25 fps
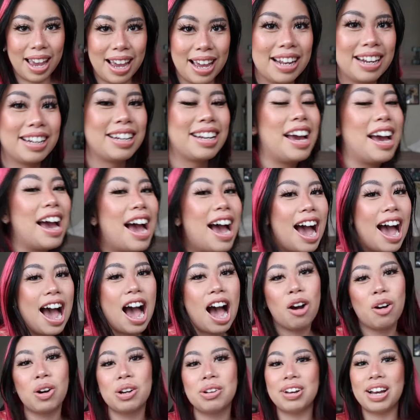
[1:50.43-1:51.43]
and
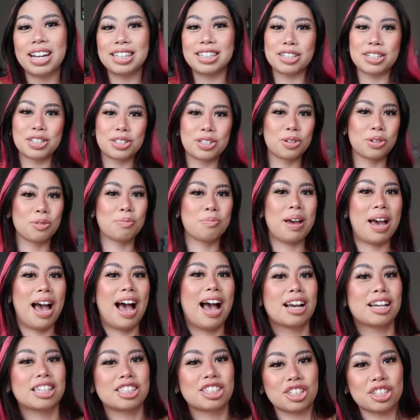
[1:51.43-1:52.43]
how I've had to scoot
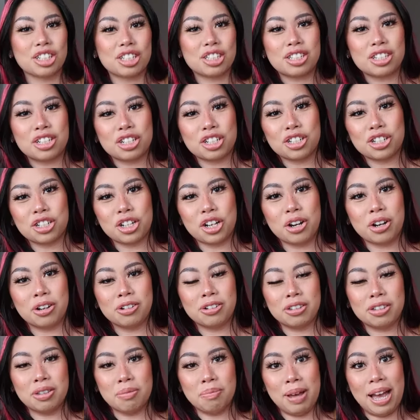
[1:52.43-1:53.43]
back just to
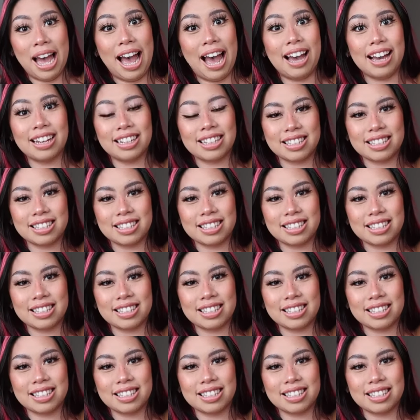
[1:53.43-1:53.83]
show the bag